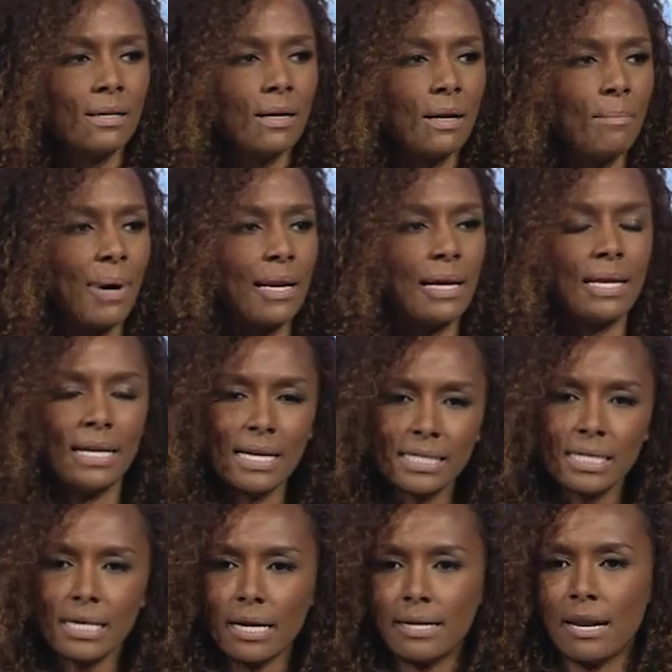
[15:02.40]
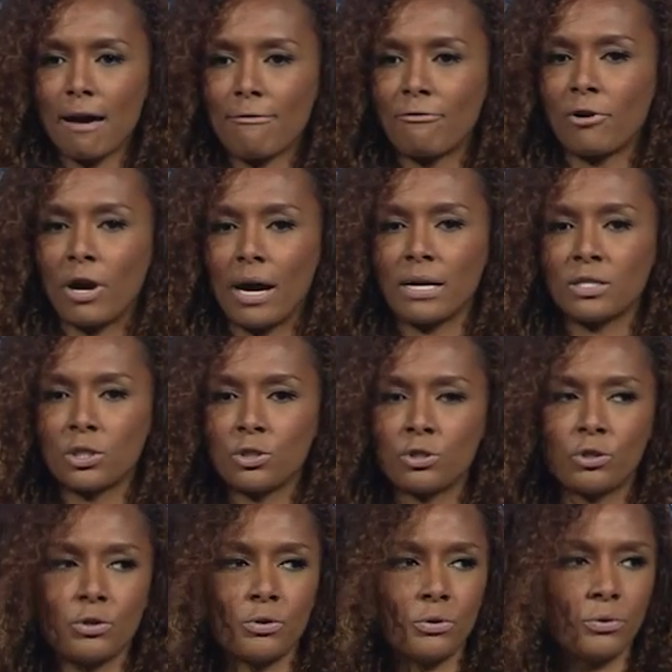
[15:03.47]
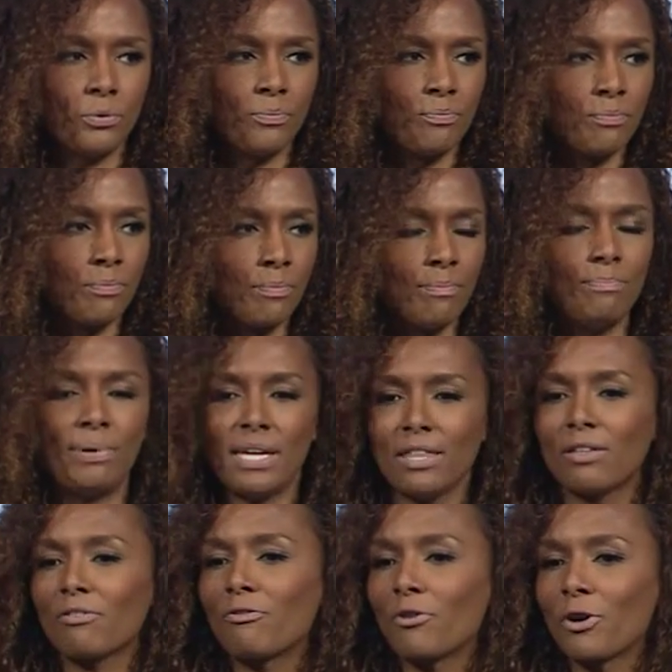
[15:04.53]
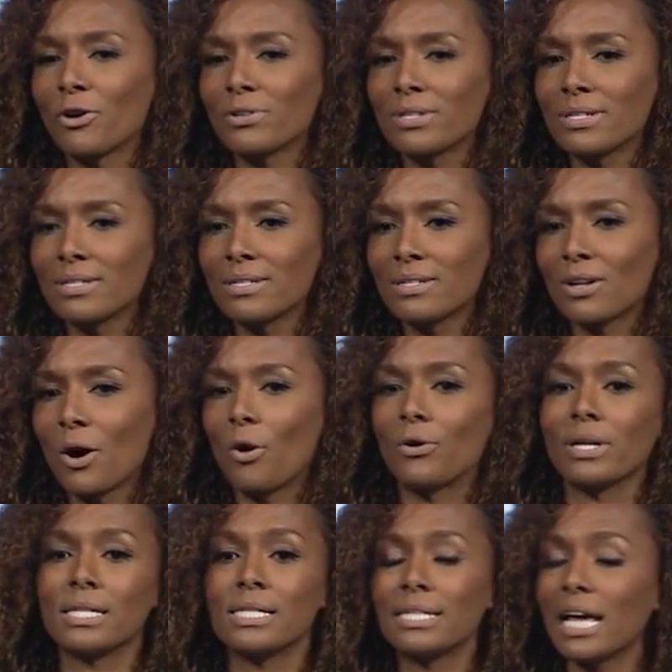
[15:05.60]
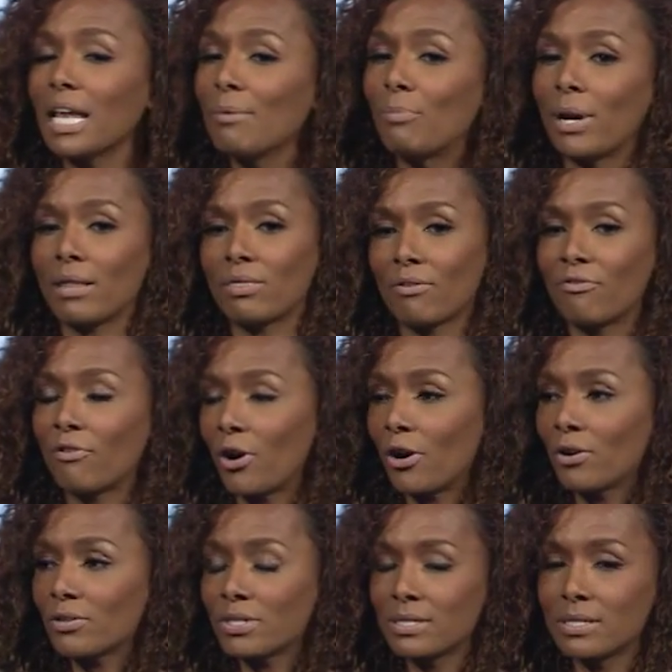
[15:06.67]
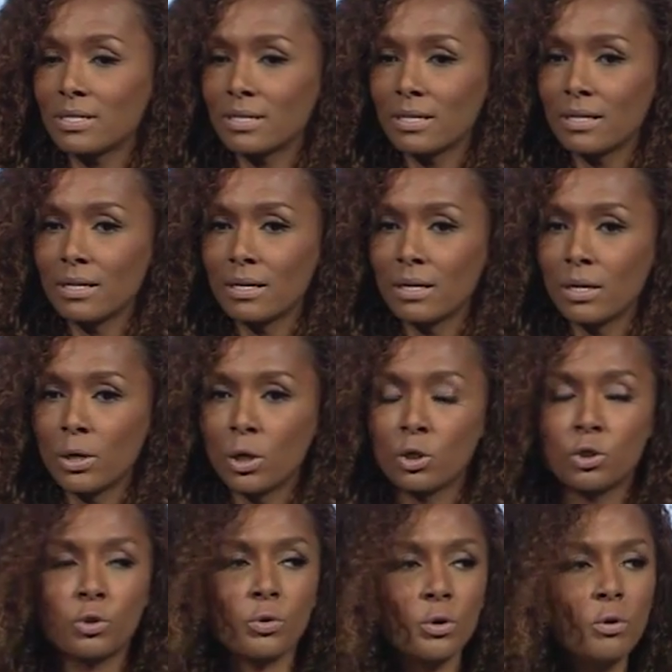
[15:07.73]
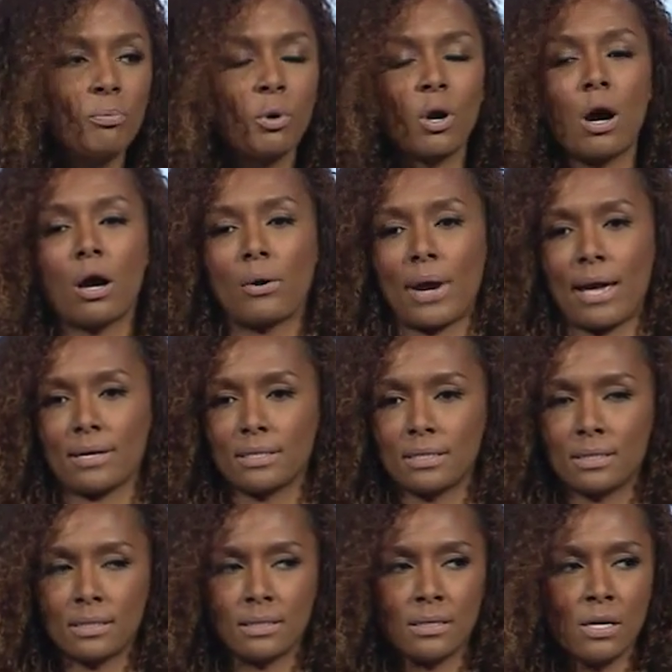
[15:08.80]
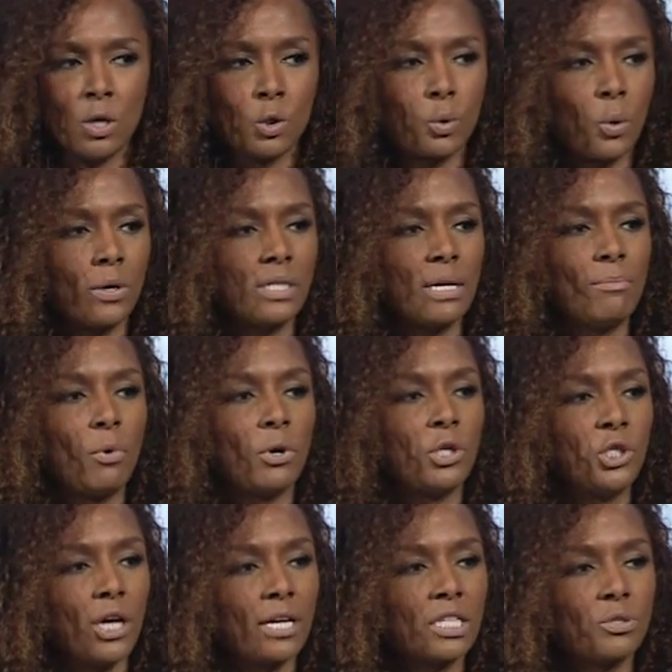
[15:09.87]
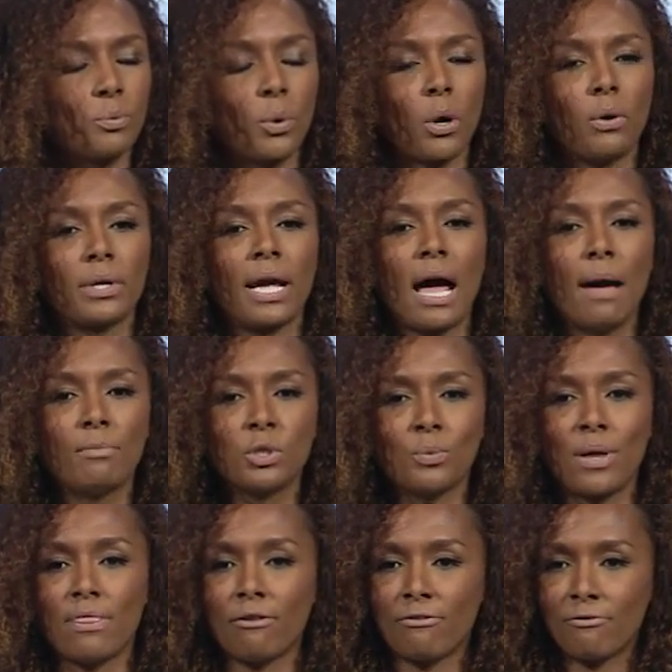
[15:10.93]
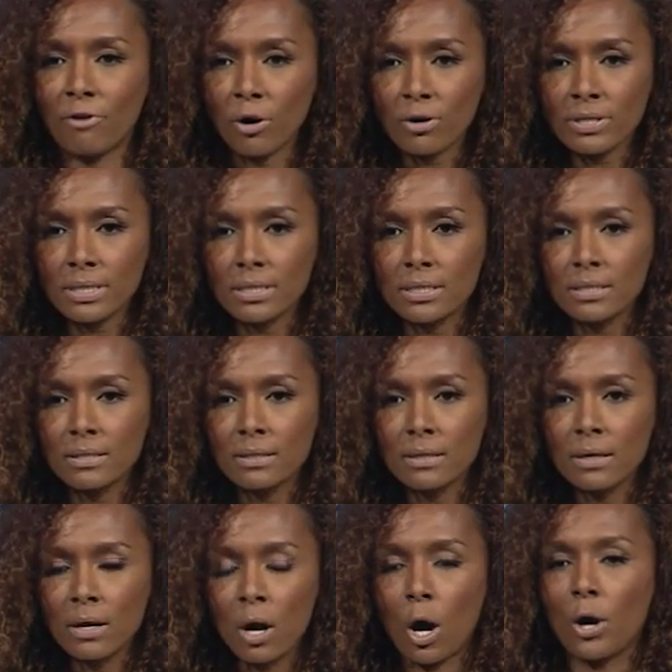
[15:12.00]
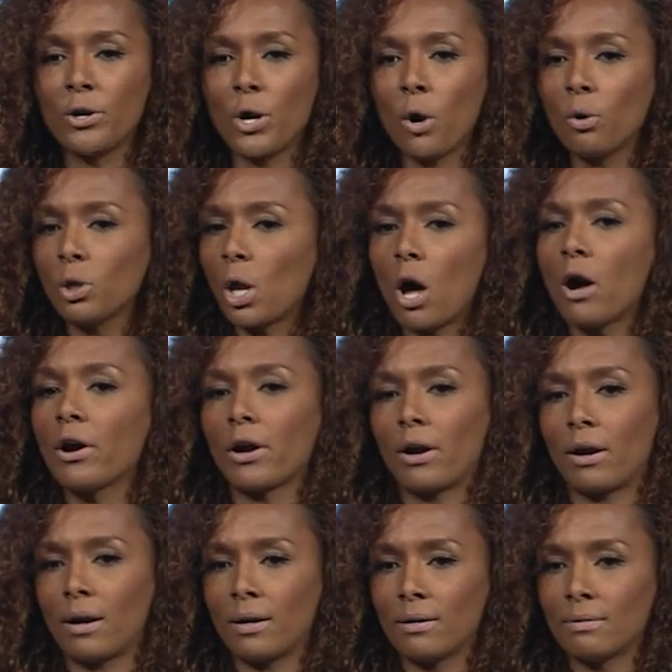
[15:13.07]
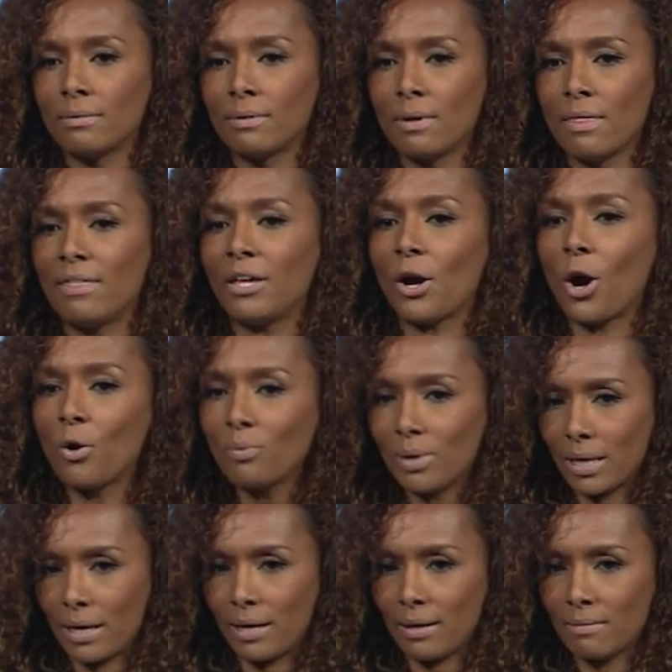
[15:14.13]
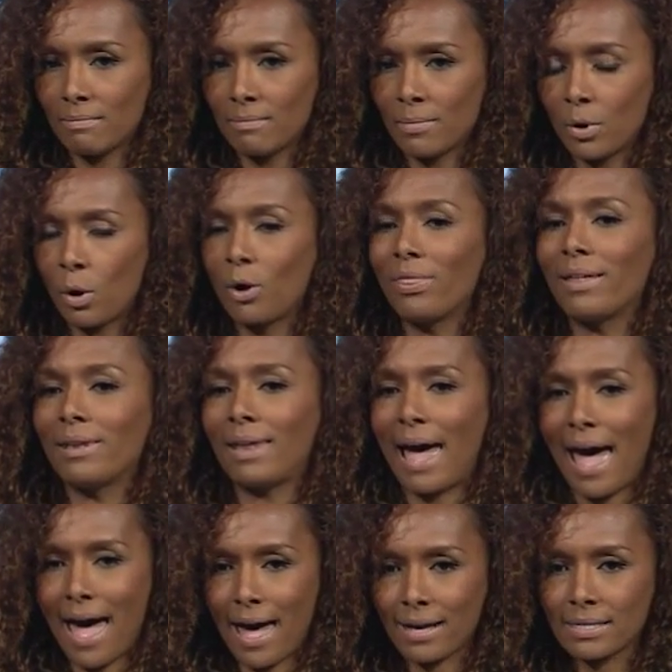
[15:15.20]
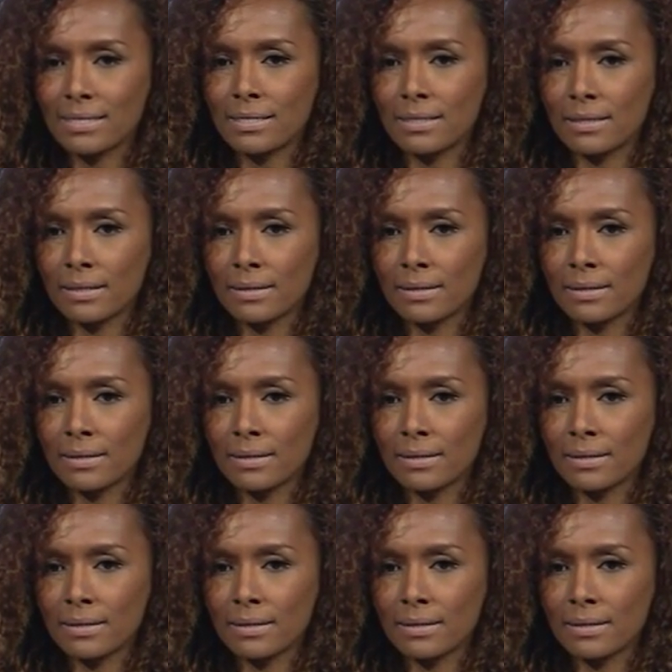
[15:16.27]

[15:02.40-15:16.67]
But it isn't enough for us to be the first or to celebrate the first. True progress towards a more just world comes when the firsts are no longer the only or the last.